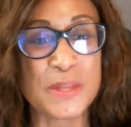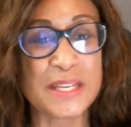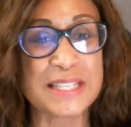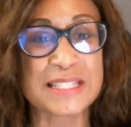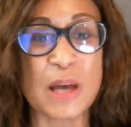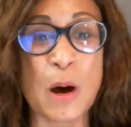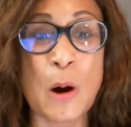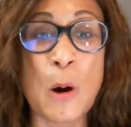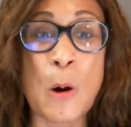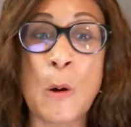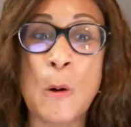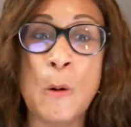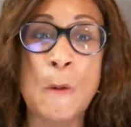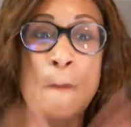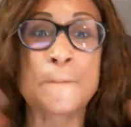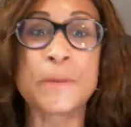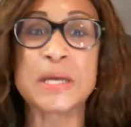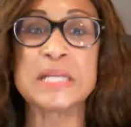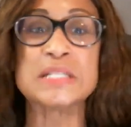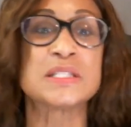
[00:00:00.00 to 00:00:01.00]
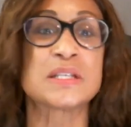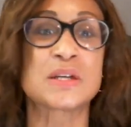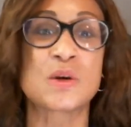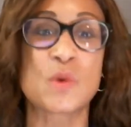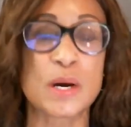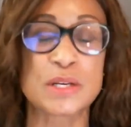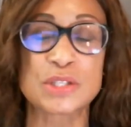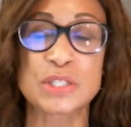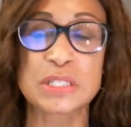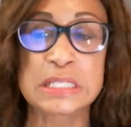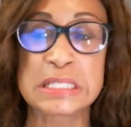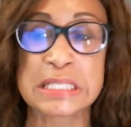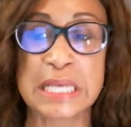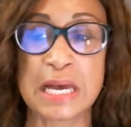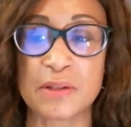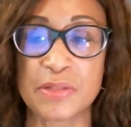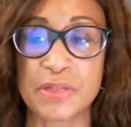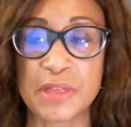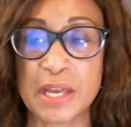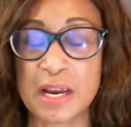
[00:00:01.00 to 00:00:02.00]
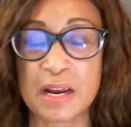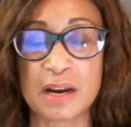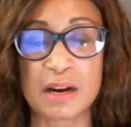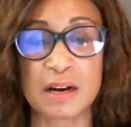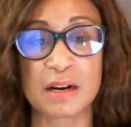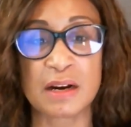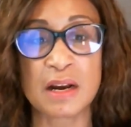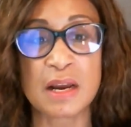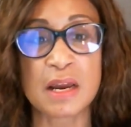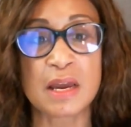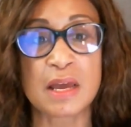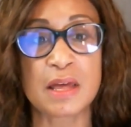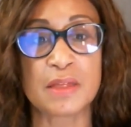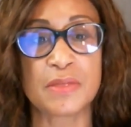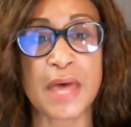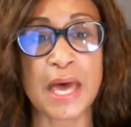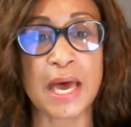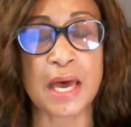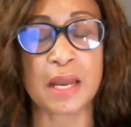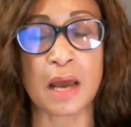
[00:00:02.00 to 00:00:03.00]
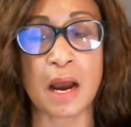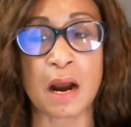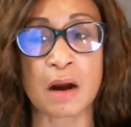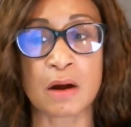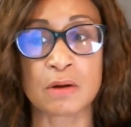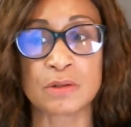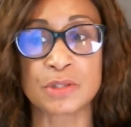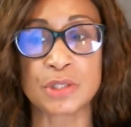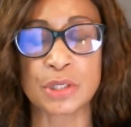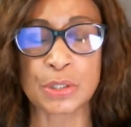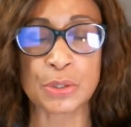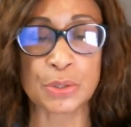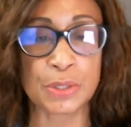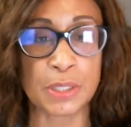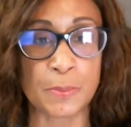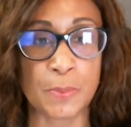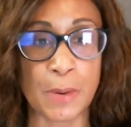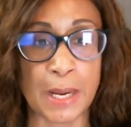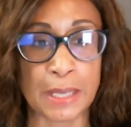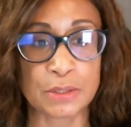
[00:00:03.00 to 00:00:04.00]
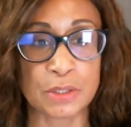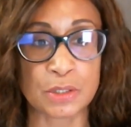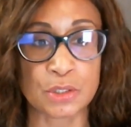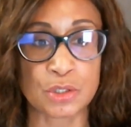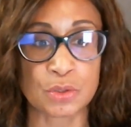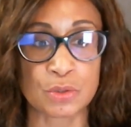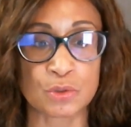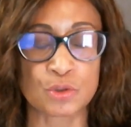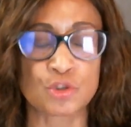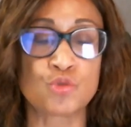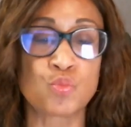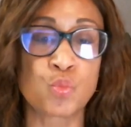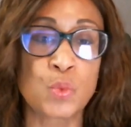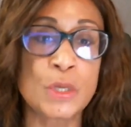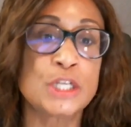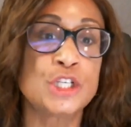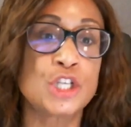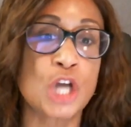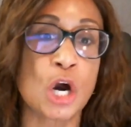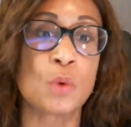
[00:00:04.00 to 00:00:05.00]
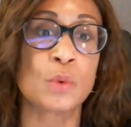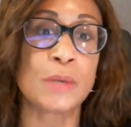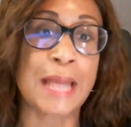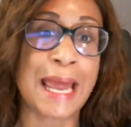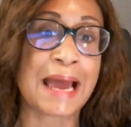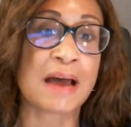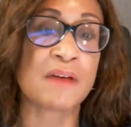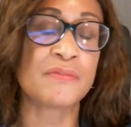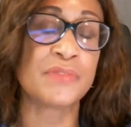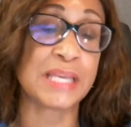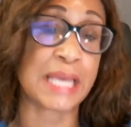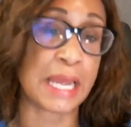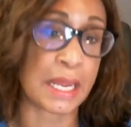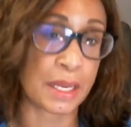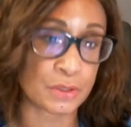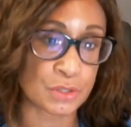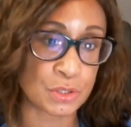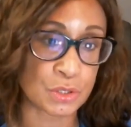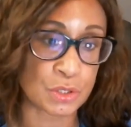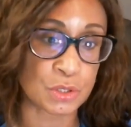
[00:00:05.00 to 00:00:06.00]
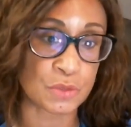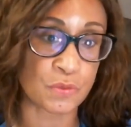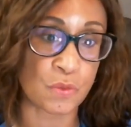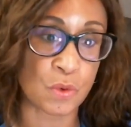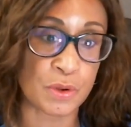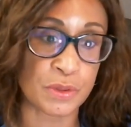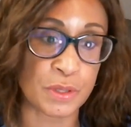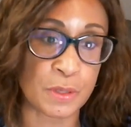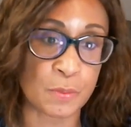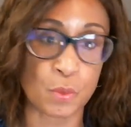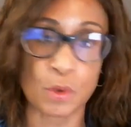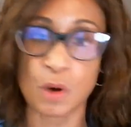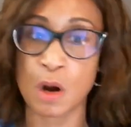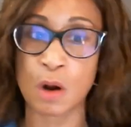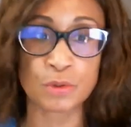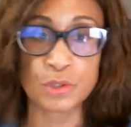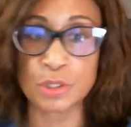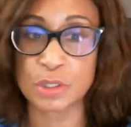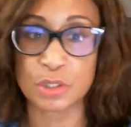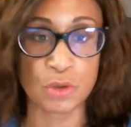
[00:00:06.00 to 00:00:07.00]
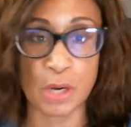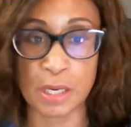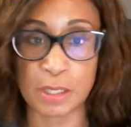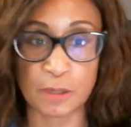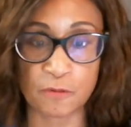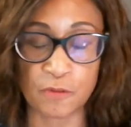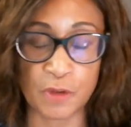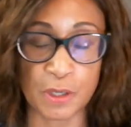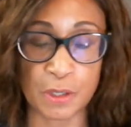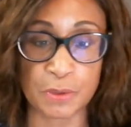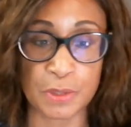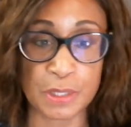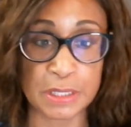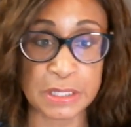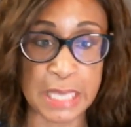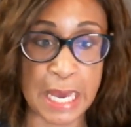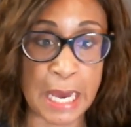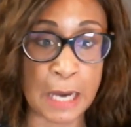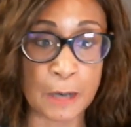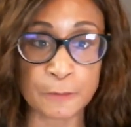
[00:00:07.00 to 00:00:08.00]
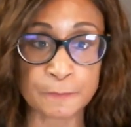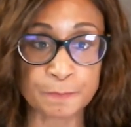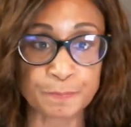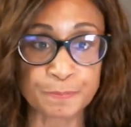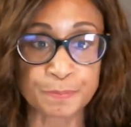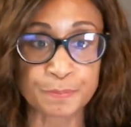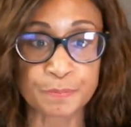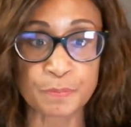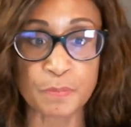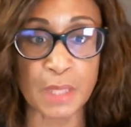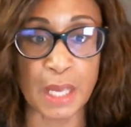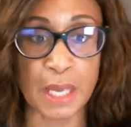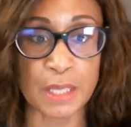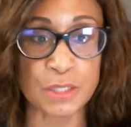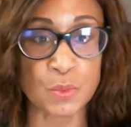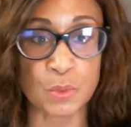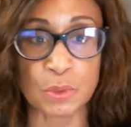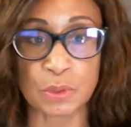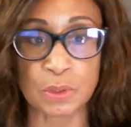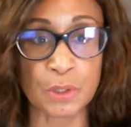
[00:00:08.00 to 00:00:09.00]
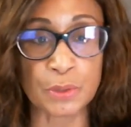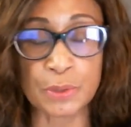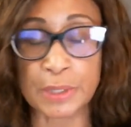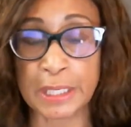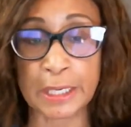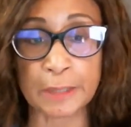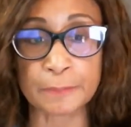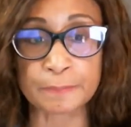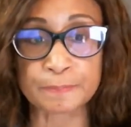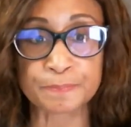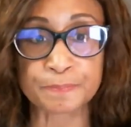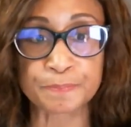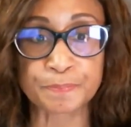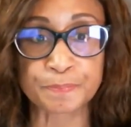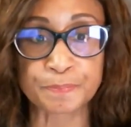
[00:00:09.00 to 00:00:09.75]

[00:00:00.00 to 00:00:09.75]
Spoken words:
There's a whole bunch of questions out there that our security practitioners, we don't have the answers for them. We're all just trying to figure this out as we're learning.